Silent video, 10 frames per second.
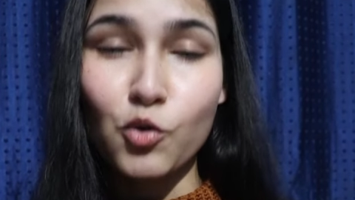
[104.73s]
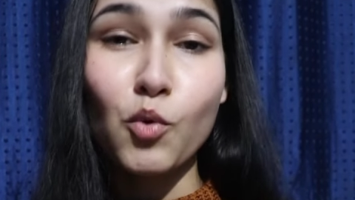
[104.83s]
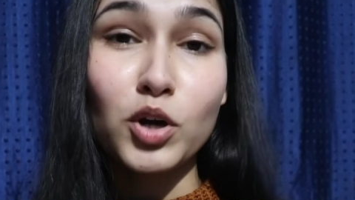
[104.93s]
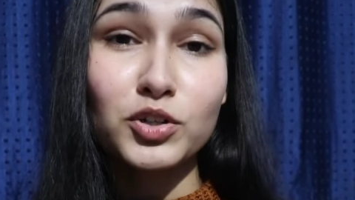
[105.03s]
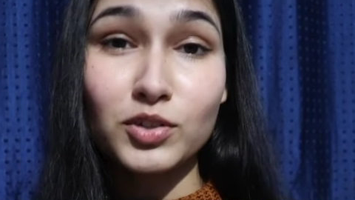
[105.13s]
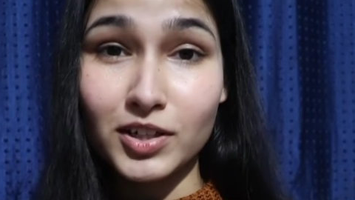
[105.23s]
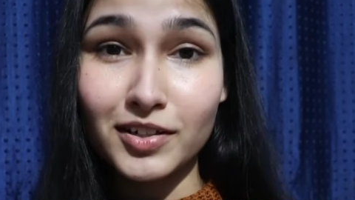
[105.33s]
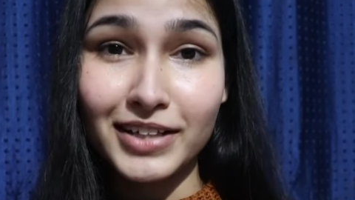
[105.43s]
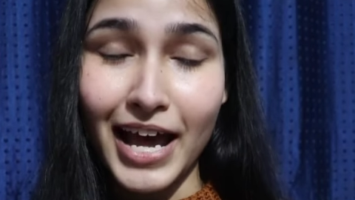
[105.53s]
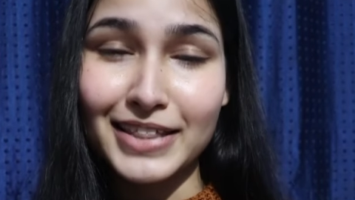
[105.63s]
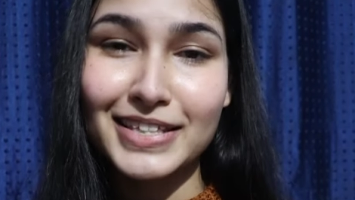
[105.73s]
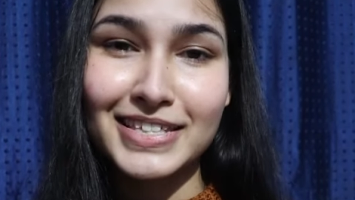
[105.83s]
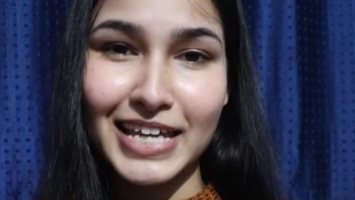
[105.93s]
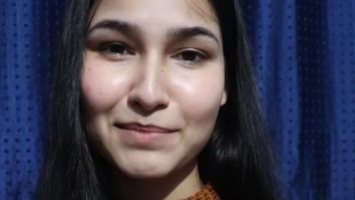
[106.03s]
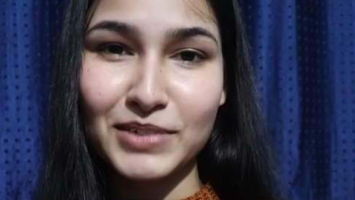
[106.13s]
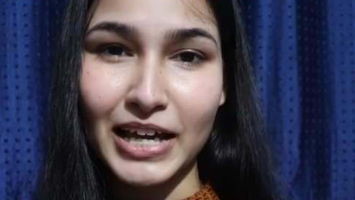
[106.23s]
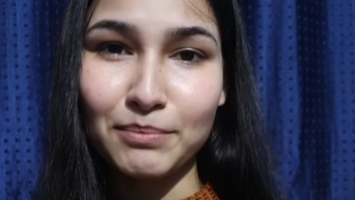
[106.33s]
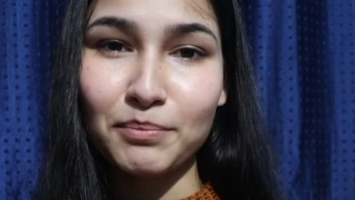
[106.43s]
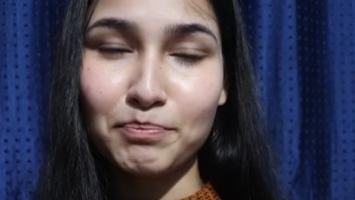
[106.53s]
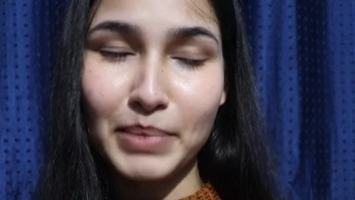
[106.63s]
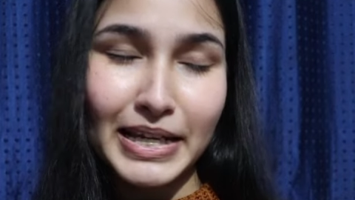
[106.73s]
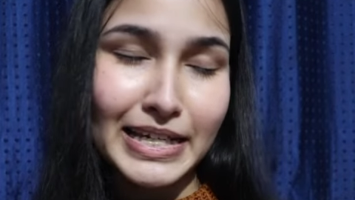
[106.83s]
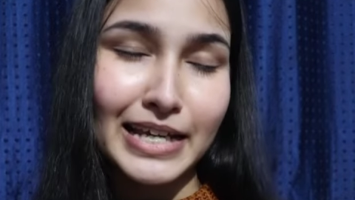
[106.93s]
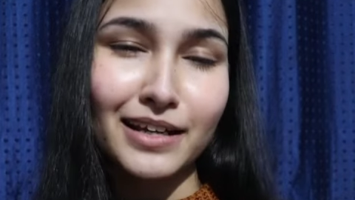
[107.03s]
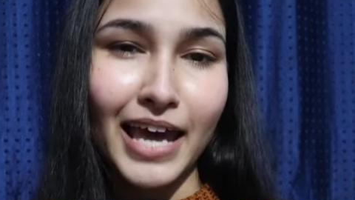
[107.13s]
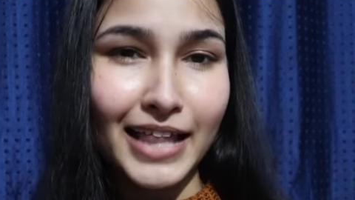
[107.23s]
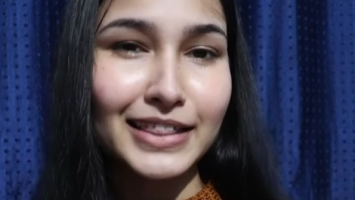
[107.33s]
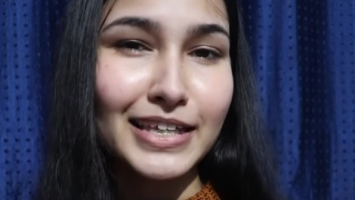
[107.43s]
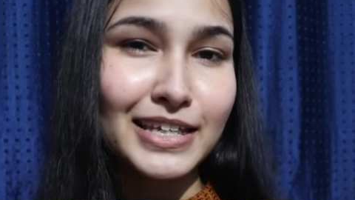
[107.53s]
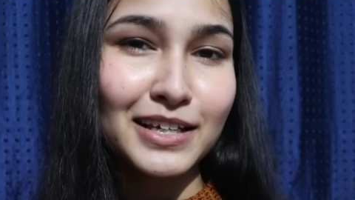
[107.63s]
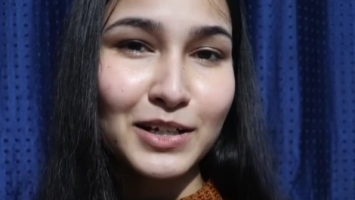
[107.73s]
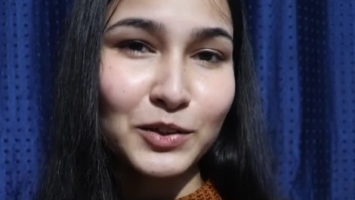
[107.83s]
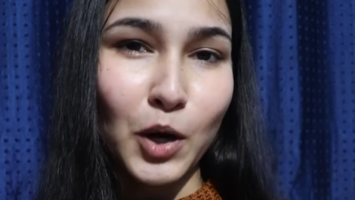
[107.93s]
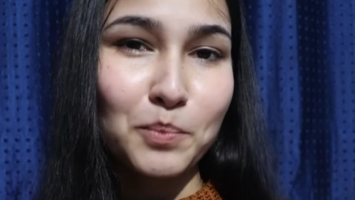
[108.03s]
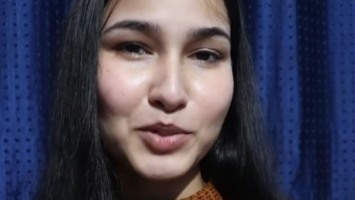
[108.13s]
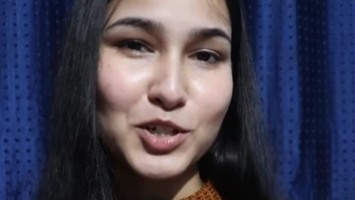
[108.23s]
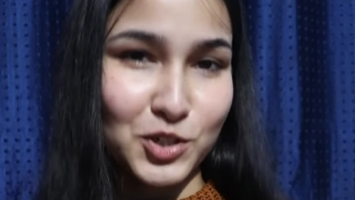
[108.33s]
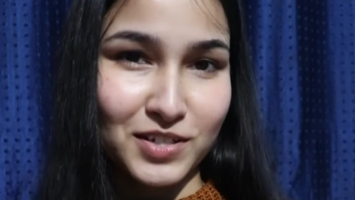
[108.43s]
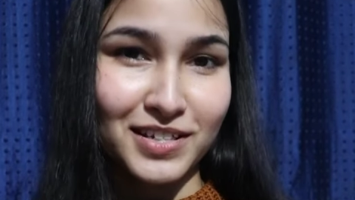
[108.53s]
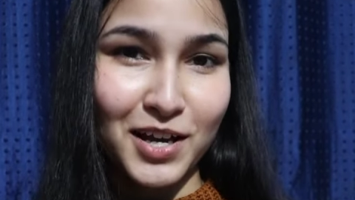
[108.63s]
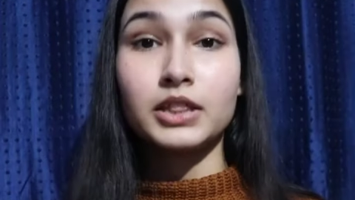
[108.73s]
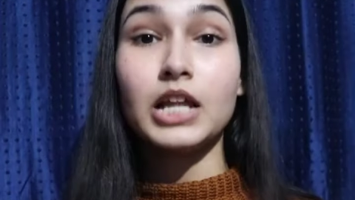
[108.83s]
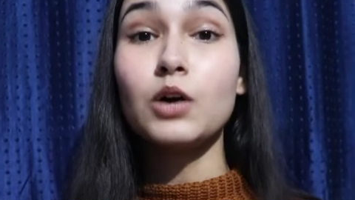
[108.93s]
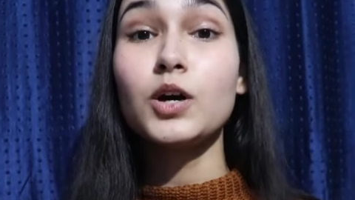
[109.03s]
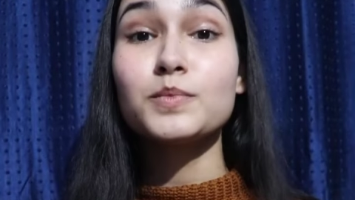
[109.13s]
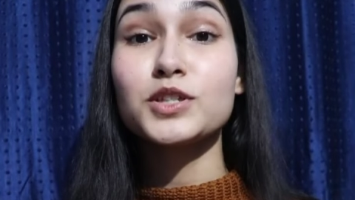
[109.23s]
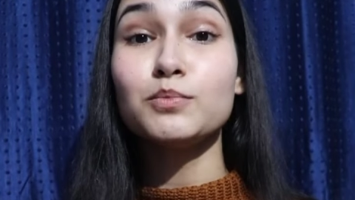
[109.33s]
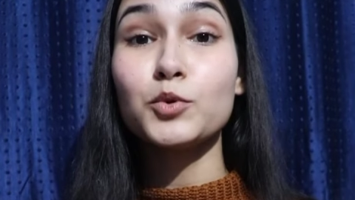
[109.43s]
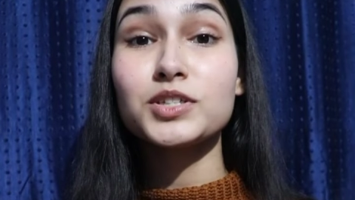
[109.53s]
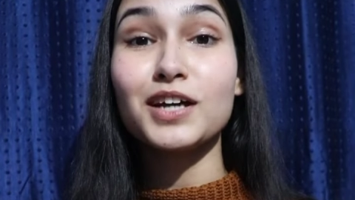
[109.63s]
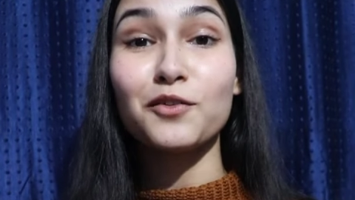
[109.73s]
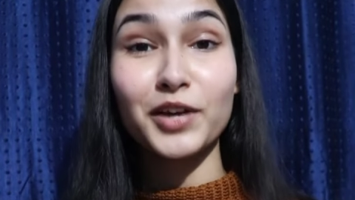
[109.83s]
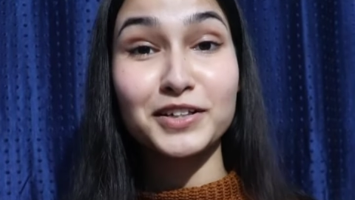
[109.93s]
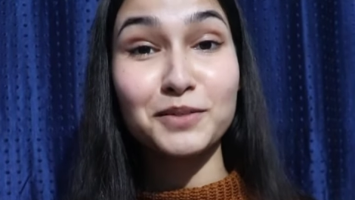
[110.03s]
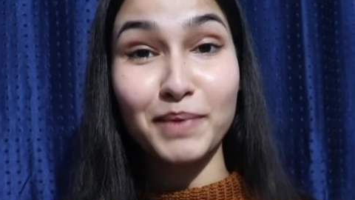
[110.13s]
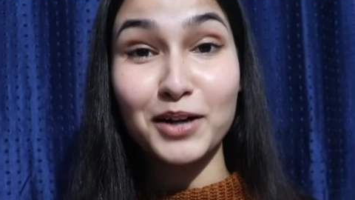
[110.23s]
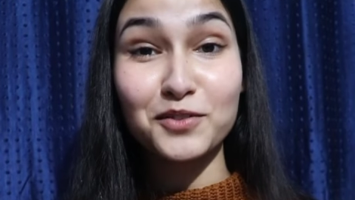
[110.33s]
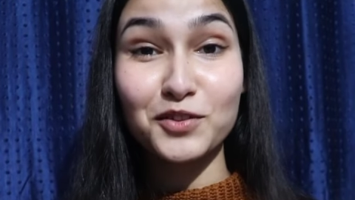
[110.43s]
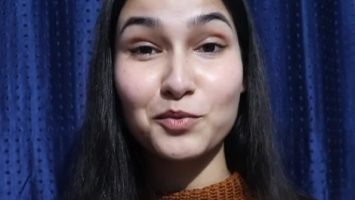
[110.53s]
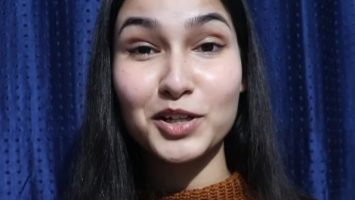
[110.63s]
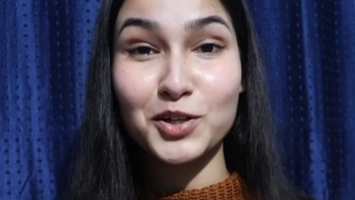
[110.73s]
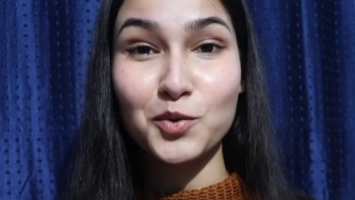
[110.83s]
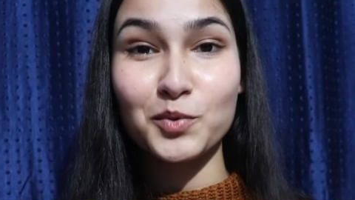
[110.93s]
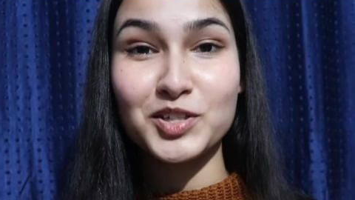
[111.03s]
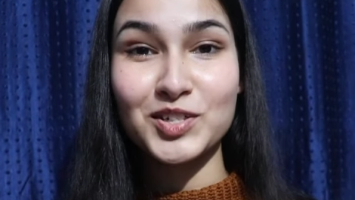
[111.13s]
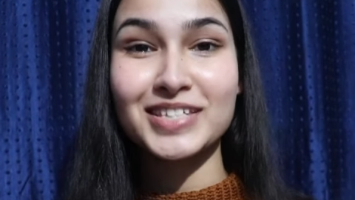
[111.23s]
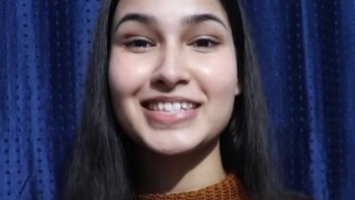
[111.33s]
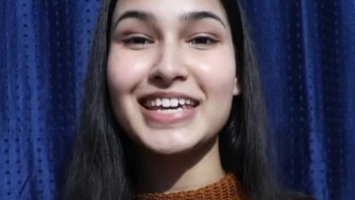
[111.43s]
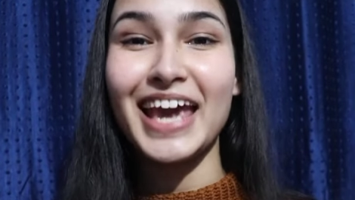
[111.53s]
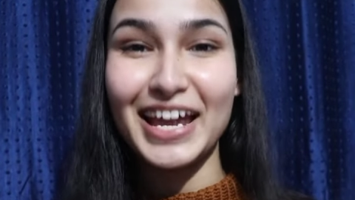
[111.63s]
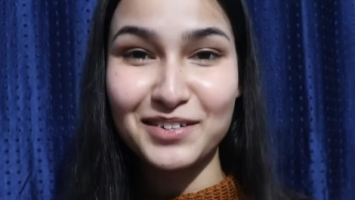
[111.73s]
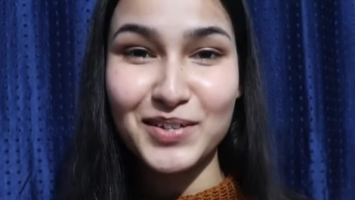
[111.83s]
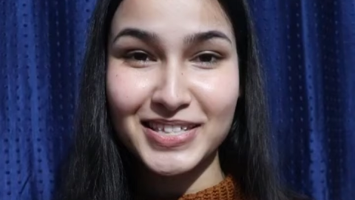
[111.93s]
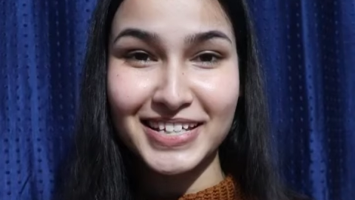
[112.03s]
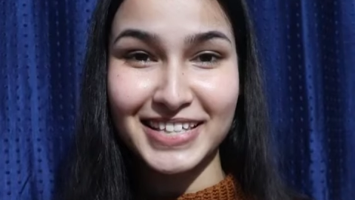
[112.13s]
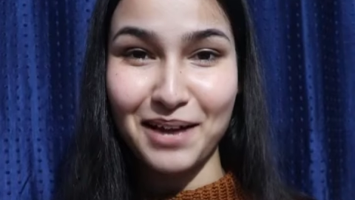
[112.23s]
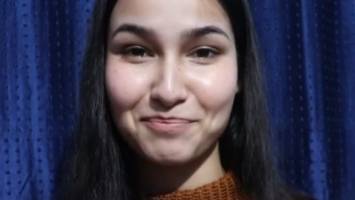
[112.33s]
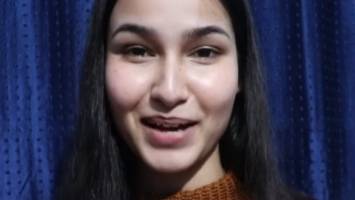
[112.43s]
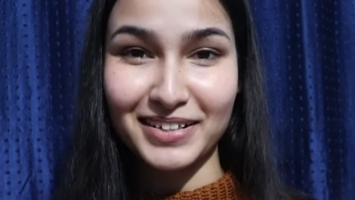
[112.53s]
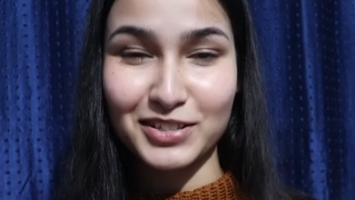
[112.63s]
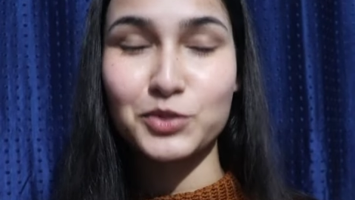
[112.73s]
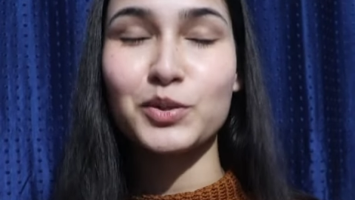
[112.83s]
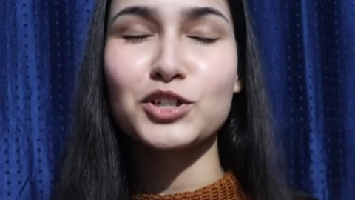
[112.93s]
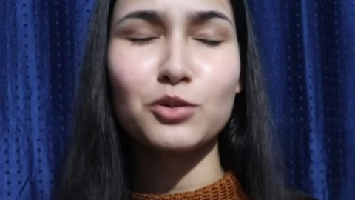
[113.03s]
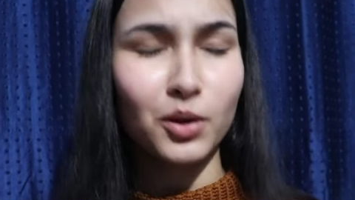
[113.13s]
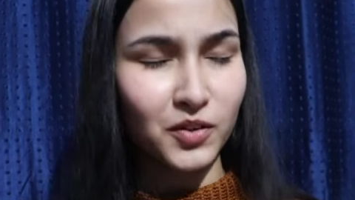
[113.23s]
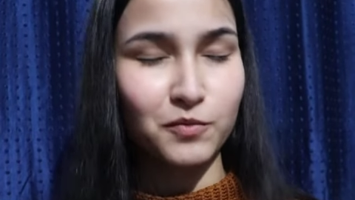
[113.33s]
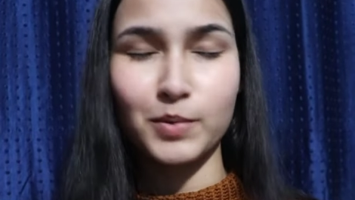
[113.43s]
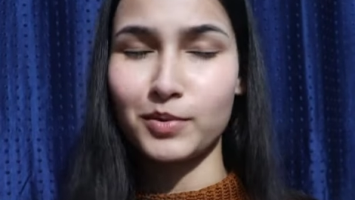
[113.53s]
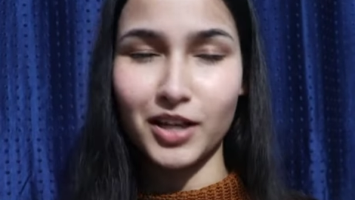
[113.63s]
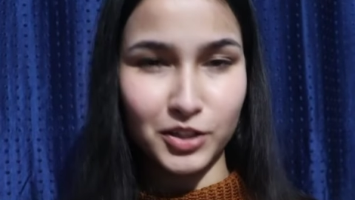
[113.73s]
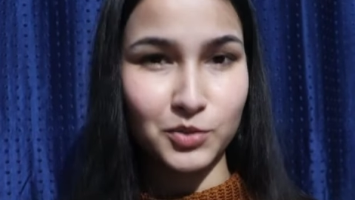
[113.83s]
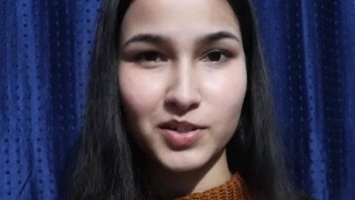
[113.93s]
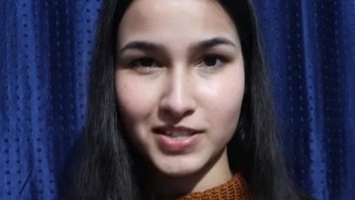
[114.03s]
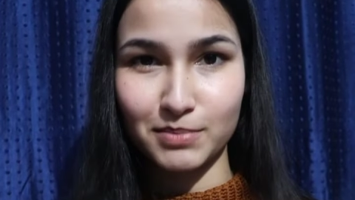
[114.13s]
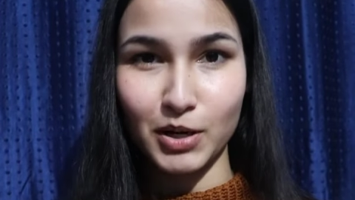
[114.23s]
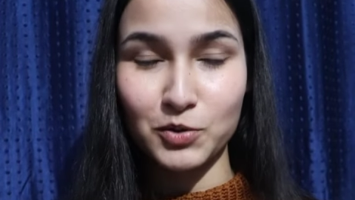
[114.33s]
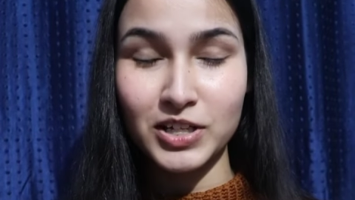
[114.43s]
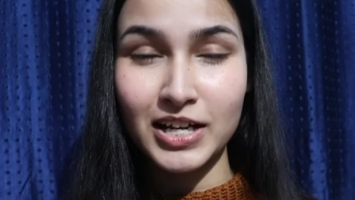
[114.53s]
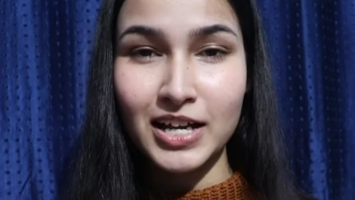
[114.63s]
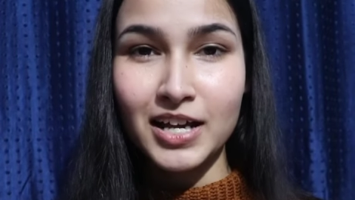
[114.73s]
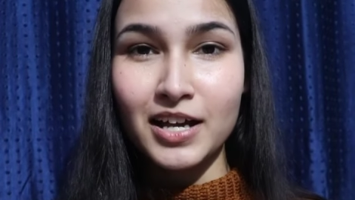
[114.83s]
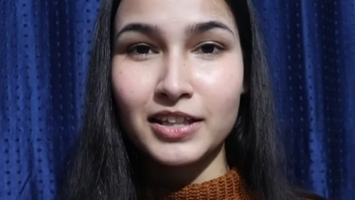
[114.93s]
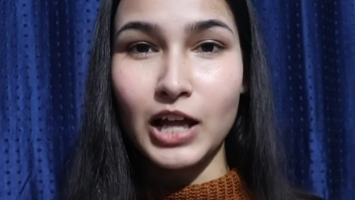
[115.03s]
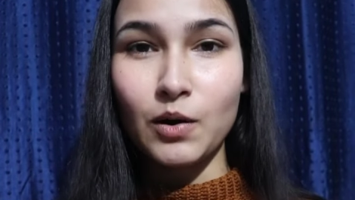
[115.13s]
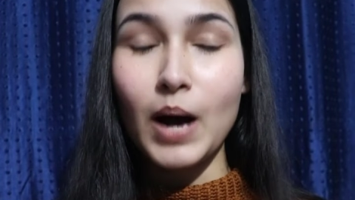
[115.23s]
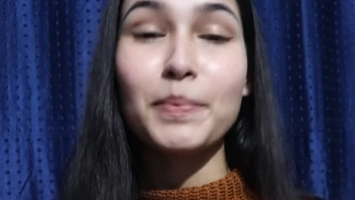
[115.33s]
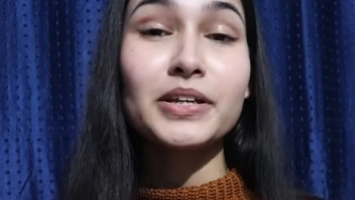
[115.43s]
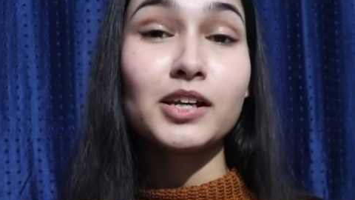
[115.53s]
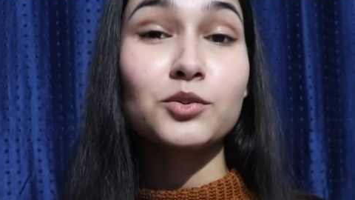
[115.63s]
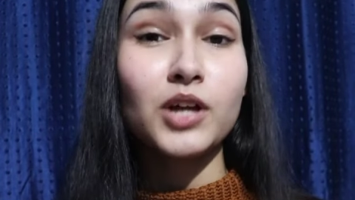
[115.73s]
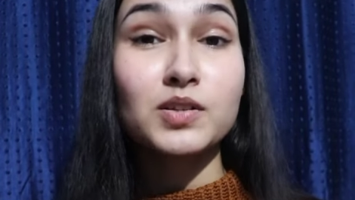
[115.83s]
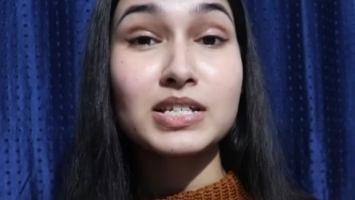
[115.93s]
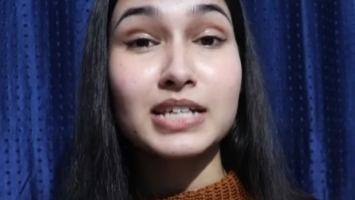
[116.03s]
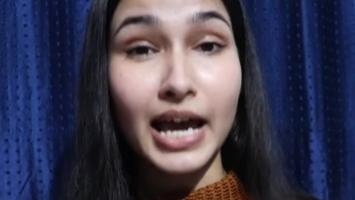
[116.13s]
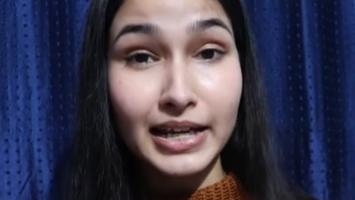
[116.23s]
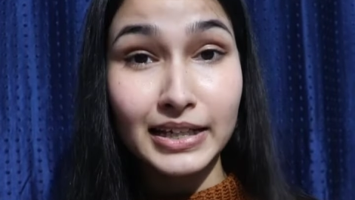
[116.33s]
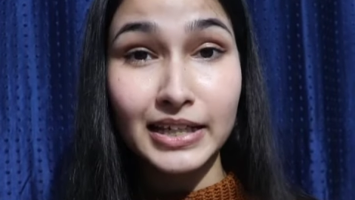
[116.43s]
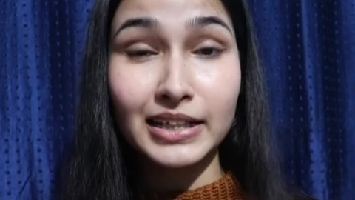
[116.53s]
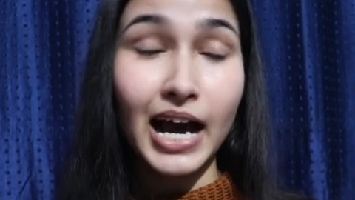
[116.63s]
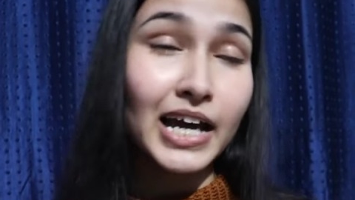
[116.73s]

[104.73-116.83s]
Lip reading: who want to learn at the same time maintain a healthy competition. Now comes the most awaited part of the video, which is the entrance exam patterns, which a lot of people are curious about. Now, up until 2019,